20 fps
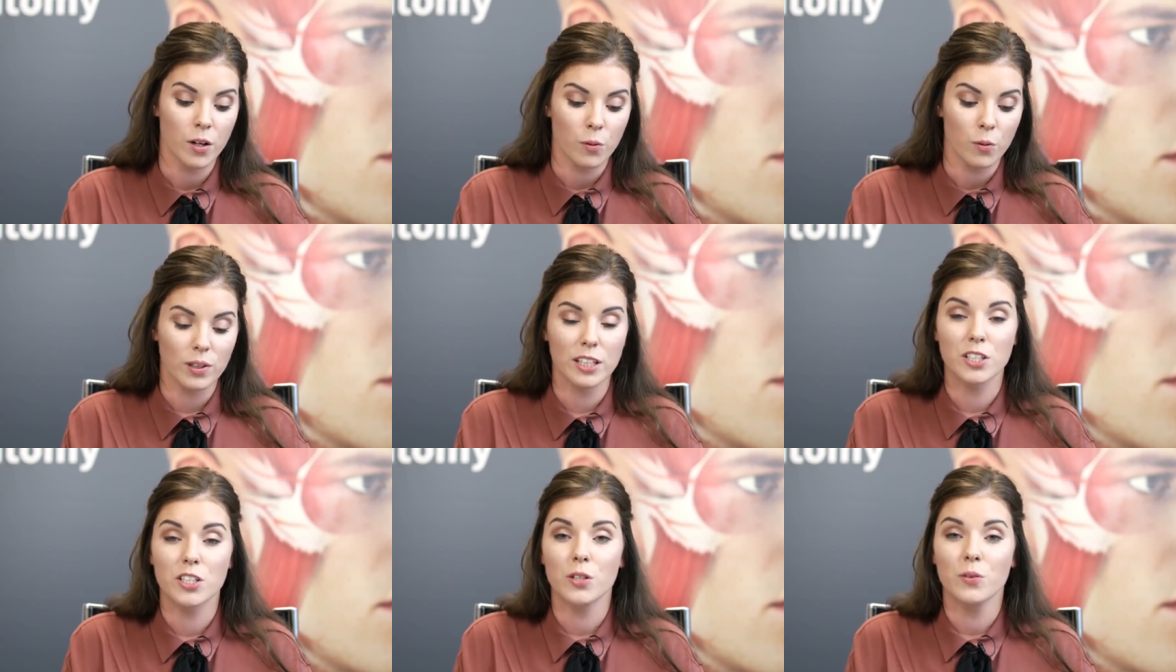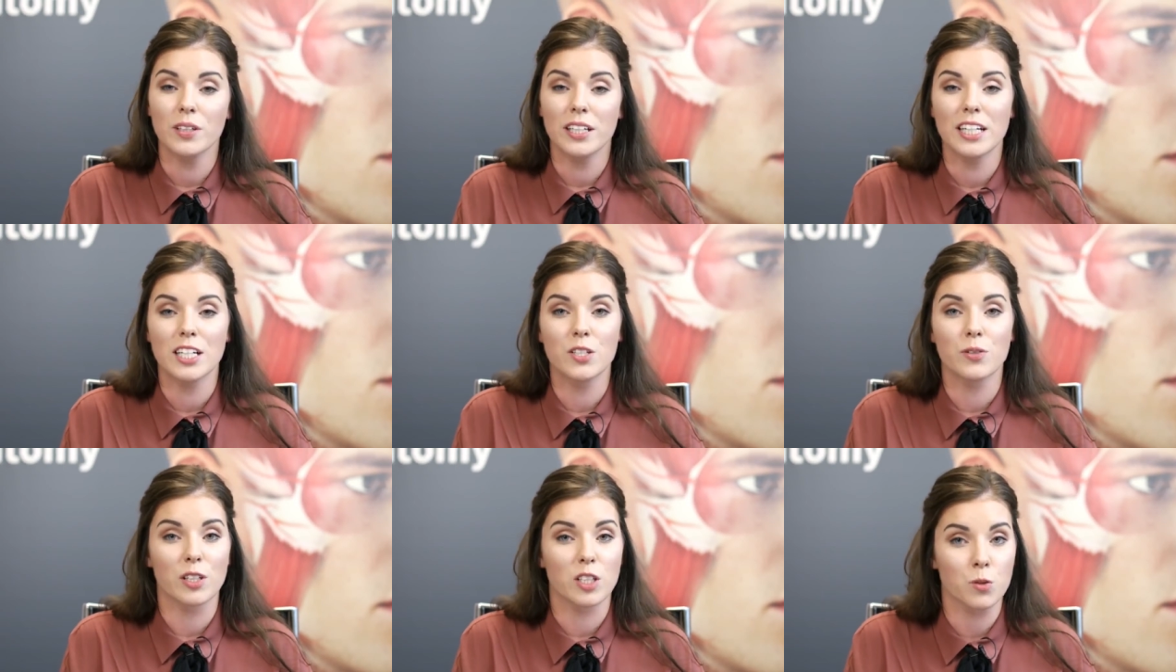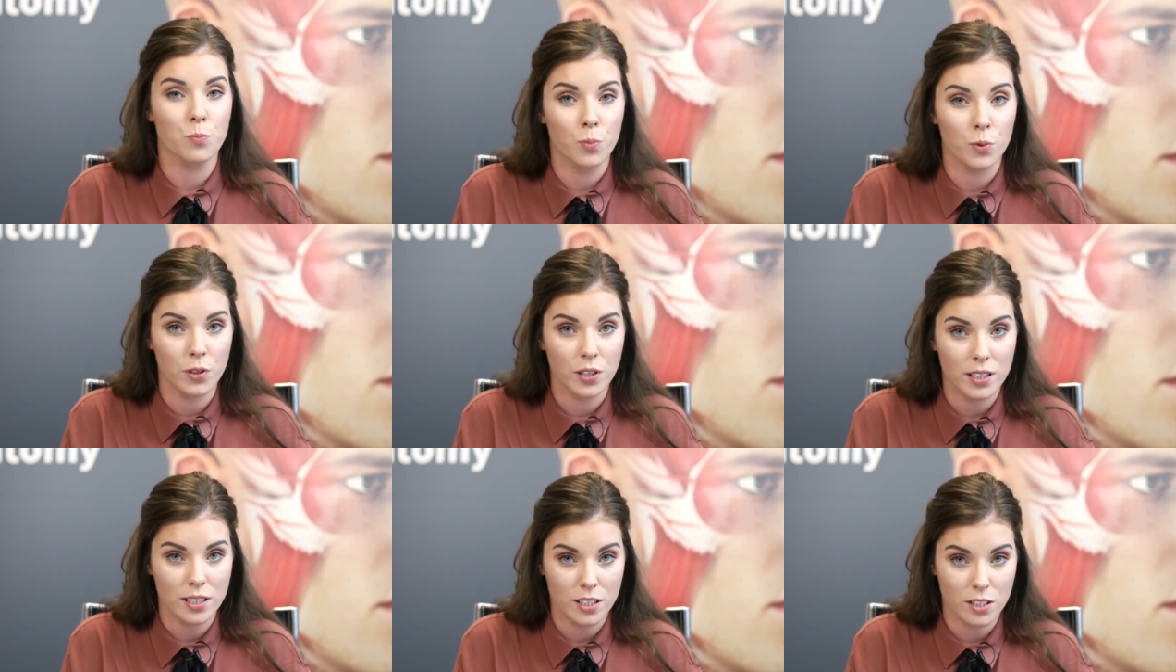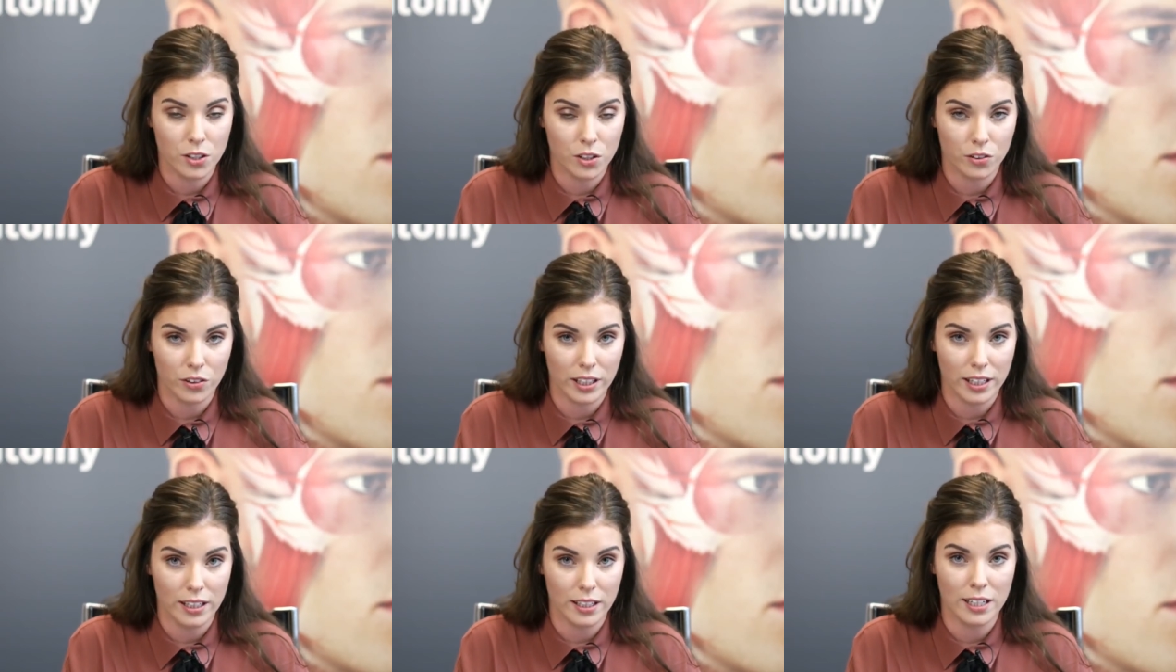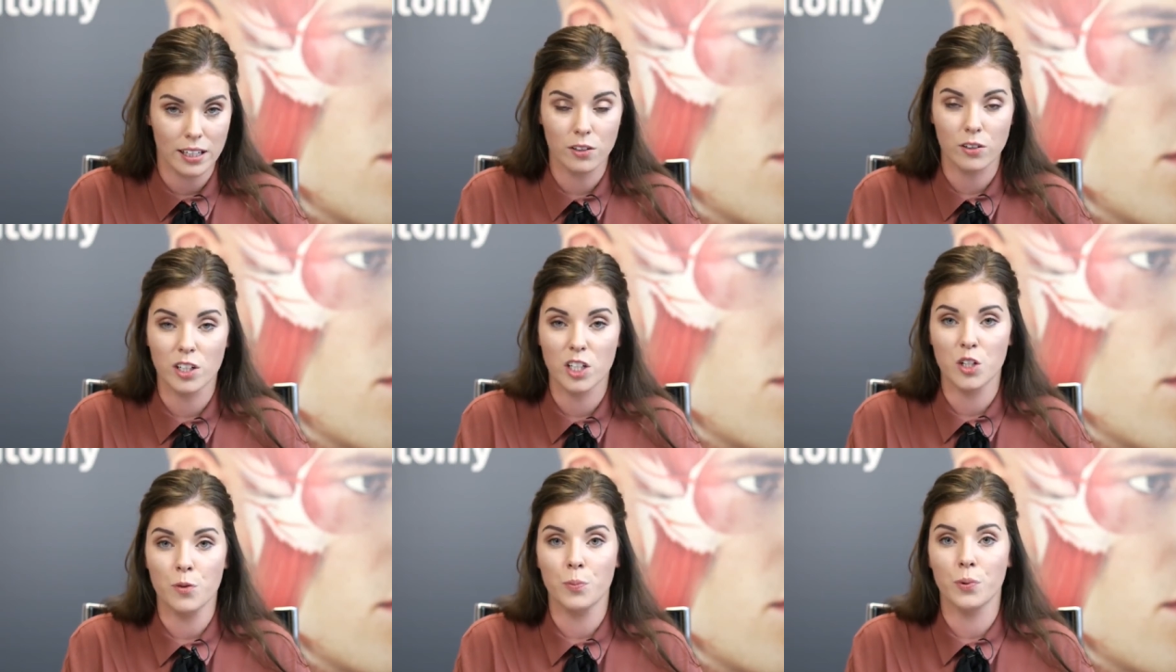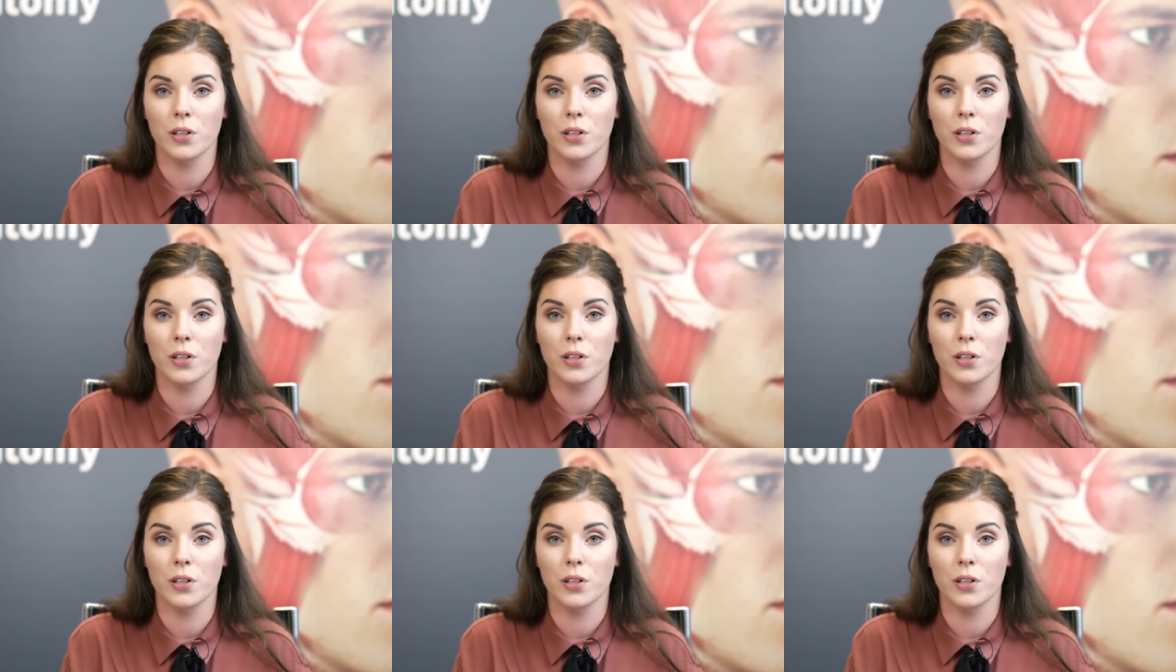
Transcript: Well, you don't need to export a screen in order to